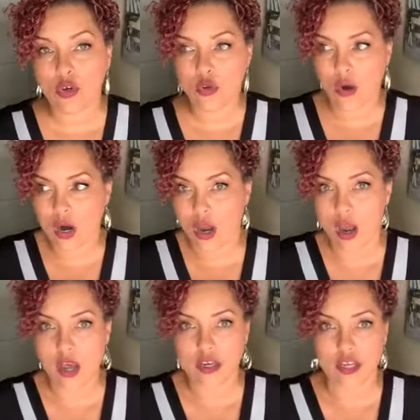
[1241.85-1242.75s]
who are
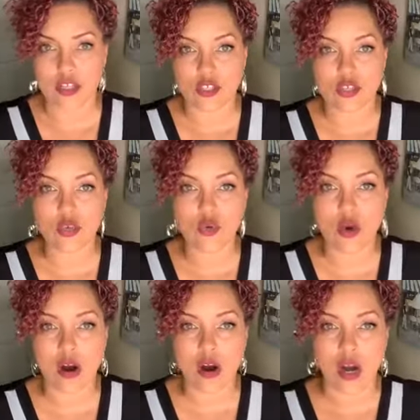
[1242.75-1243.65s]
honest,
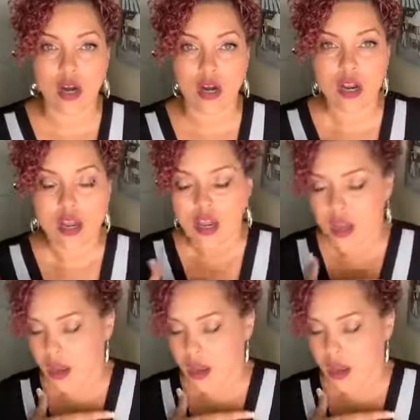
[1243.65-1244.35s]
who are